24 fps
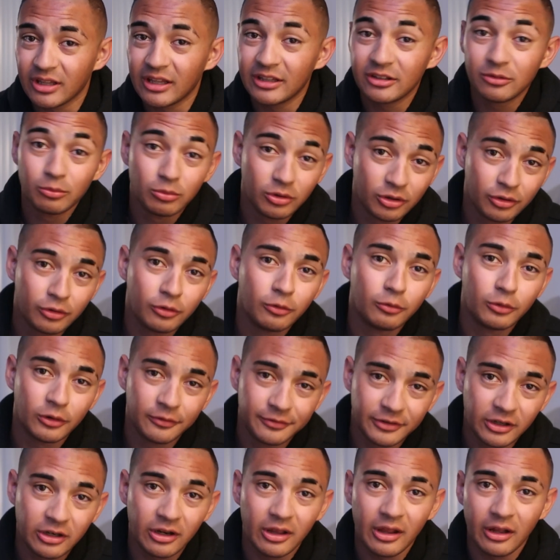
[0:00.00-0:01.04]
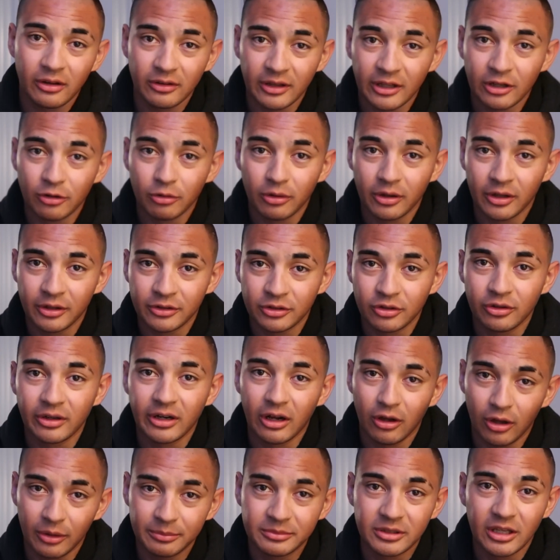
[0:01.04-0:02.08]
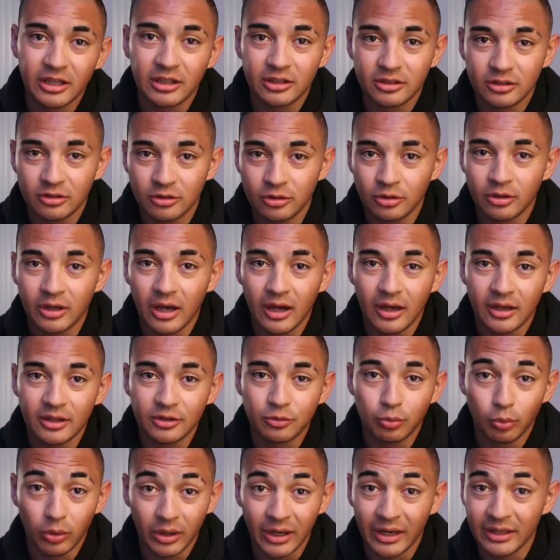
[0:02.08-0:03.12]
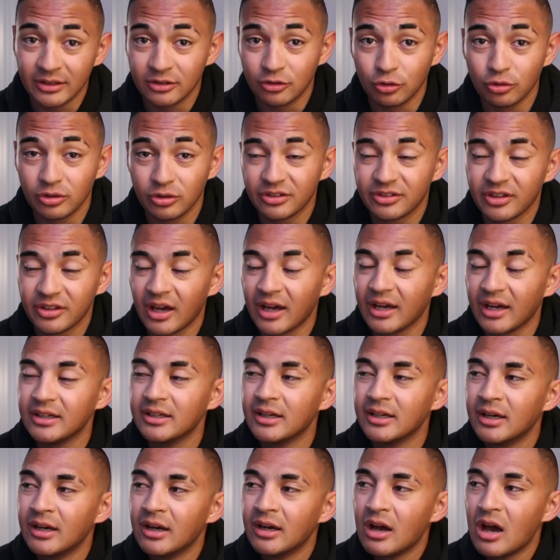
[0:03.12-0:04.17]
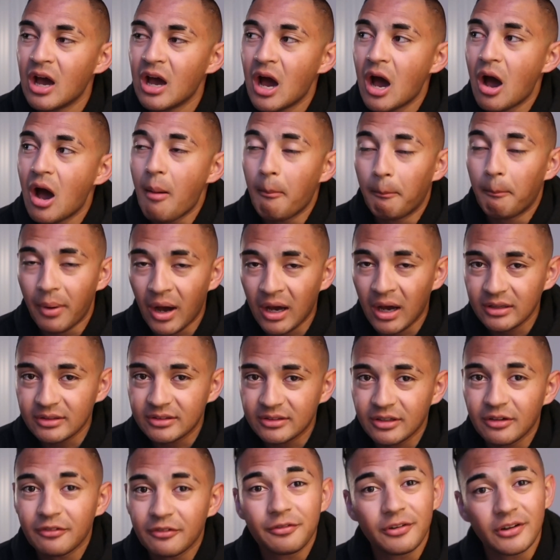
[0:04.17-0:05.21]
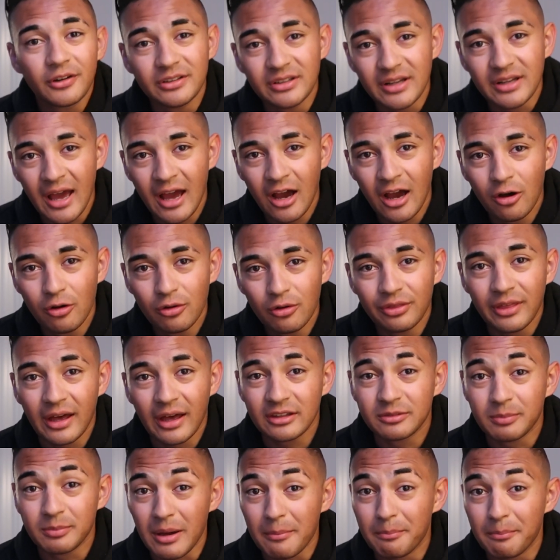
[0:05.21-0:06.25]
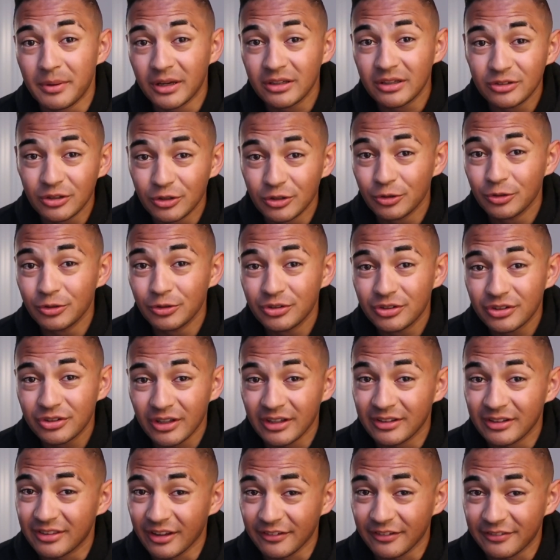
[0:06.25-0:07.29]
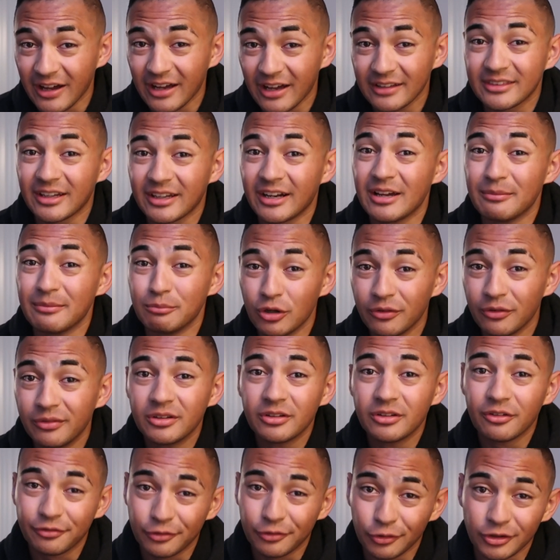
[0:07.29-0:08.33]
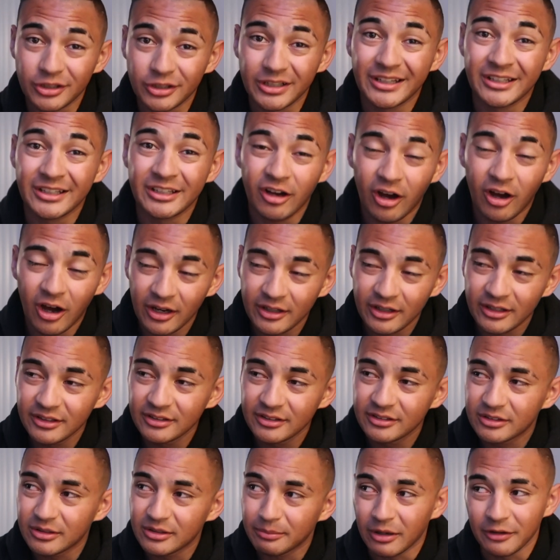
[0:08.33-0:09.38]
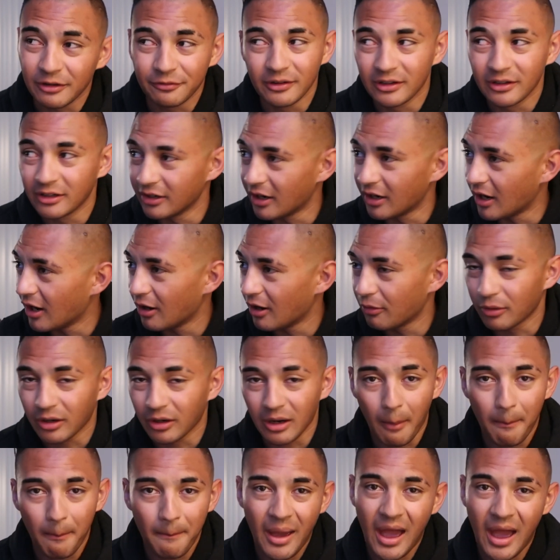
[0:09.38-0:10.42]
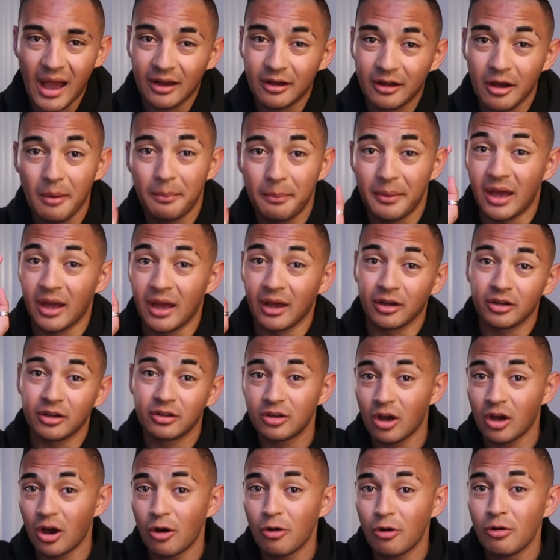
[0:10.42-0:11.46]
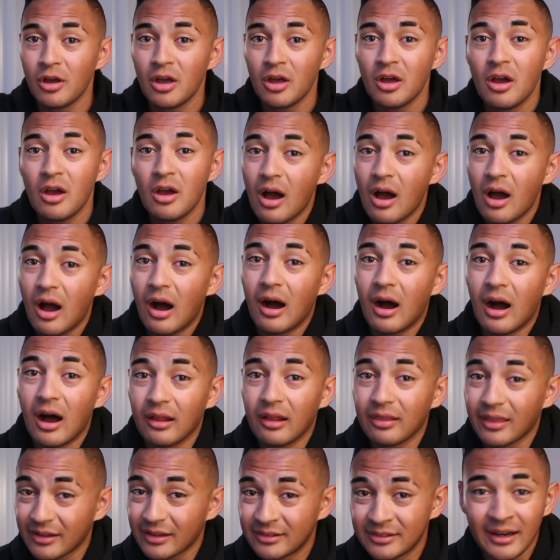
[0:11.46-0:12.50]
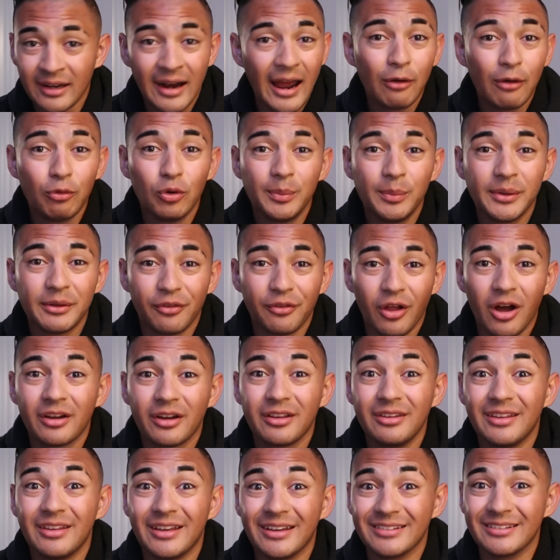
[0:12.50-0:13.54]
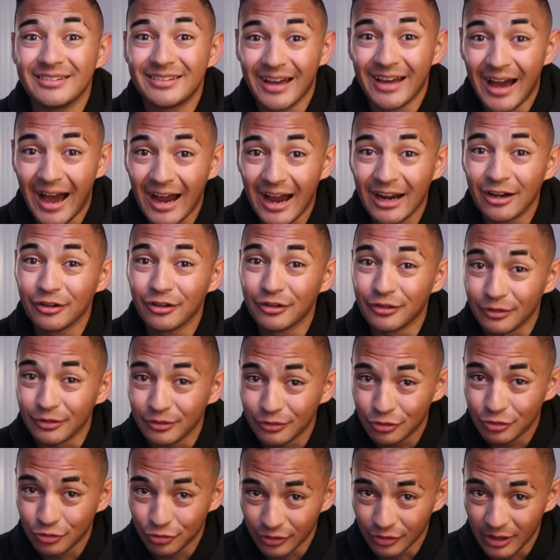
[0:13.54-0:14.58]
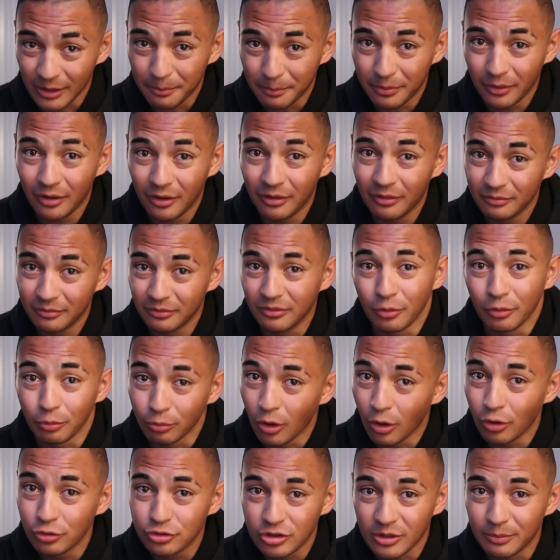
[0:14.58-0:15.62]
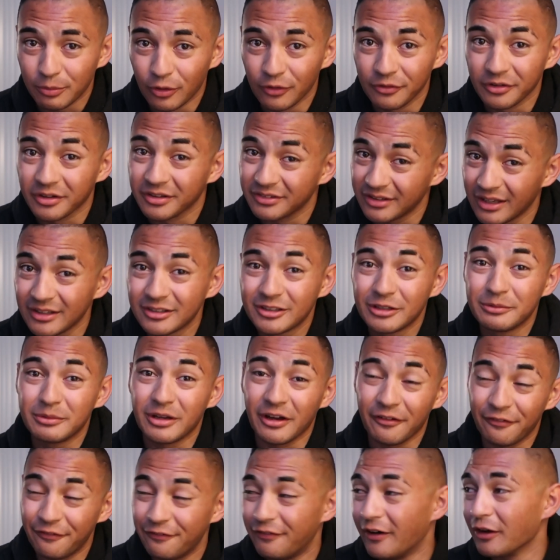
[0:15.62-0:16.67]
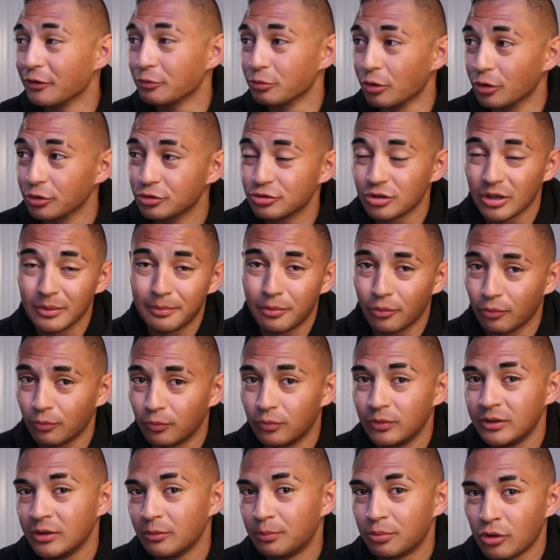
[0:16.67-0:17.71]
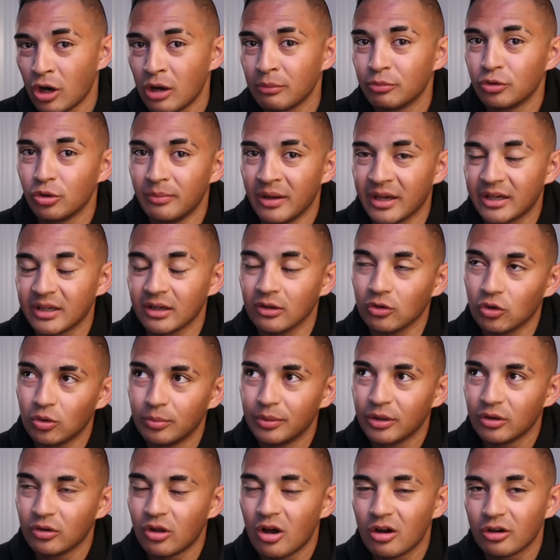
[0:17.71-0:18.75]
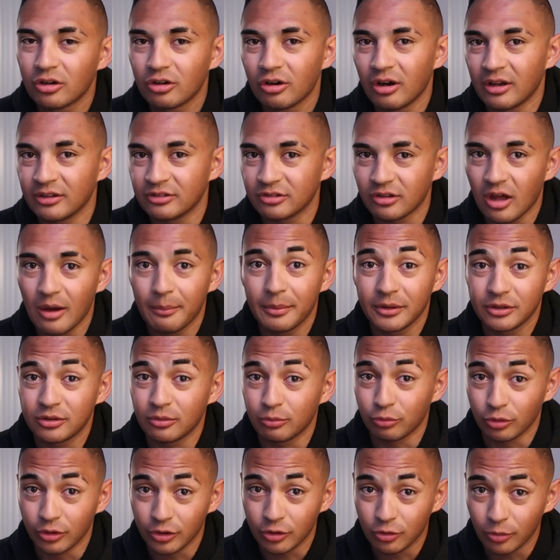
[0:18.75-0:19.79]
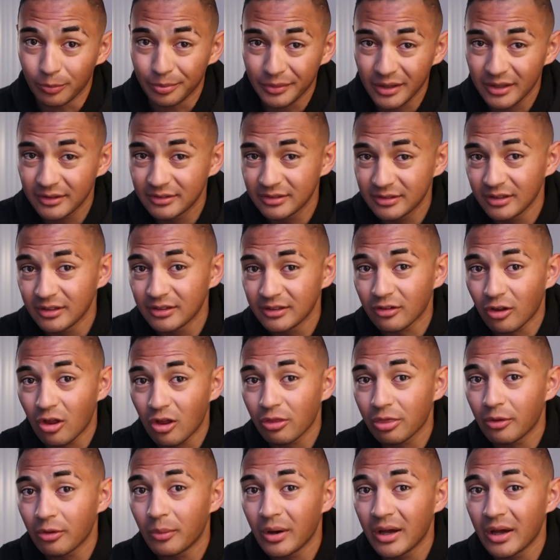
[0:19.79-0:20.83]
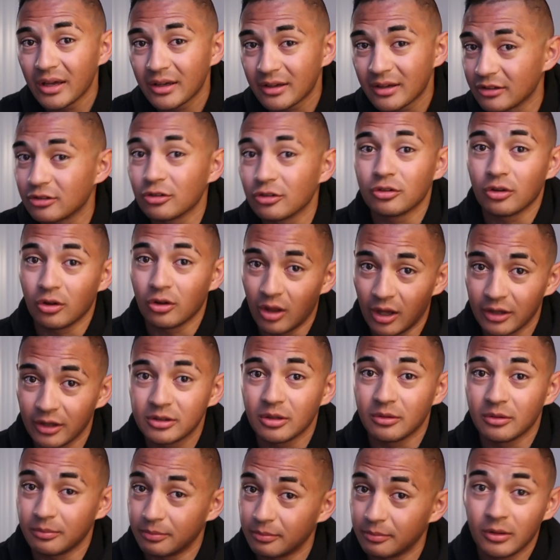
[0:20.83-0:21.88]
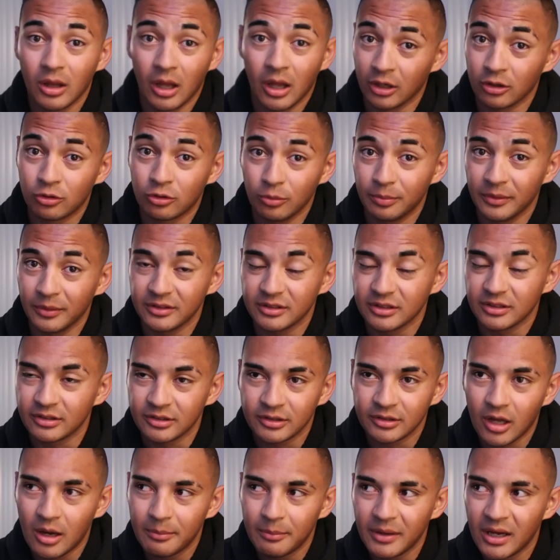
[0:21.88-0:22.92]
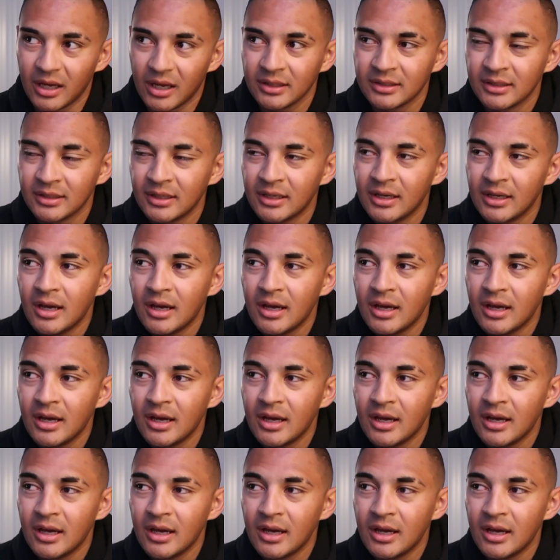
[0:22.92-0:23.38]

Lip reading: And we'll figure out later what I'll do, and I'll update you guys what I do decide. But for now, that's my big news, is the fact that I'm moving to Florida in August. My friend and I, we're going to pack up and go. Like I said, I will be vlogging the entire trip, the road trip over, because that's going to be a fun road trip. We'll probably make it a little bit longer and stop at some really cool places along the way, because there's a lot of cool places to stop at.